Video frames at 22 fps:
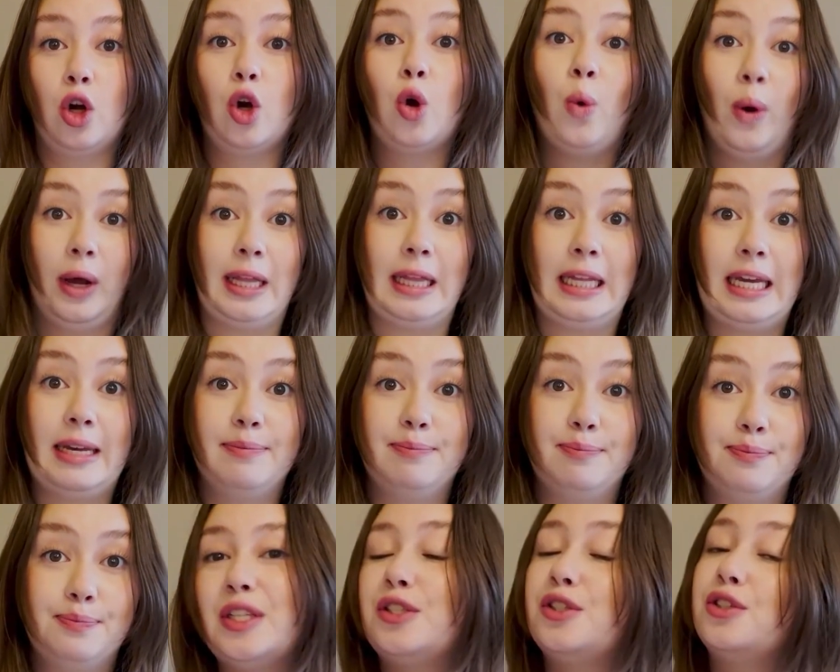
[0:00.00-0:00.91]
quickly.
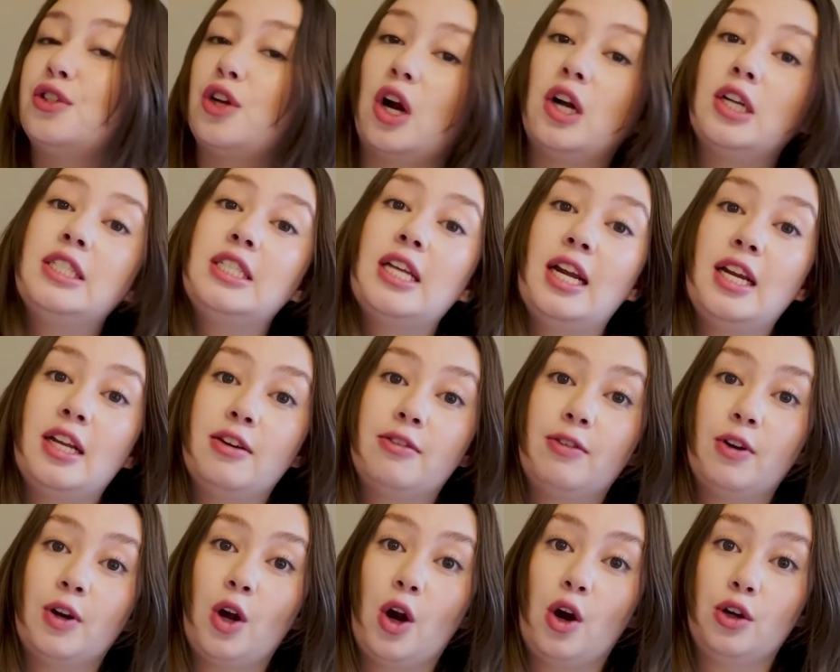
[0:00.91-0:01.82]
Start studying
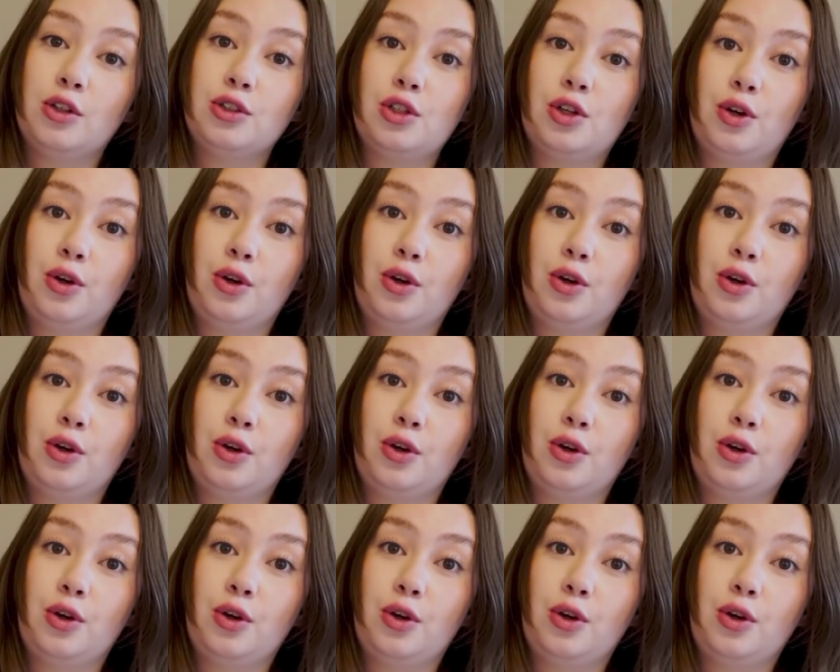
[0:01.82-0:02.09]
for CARS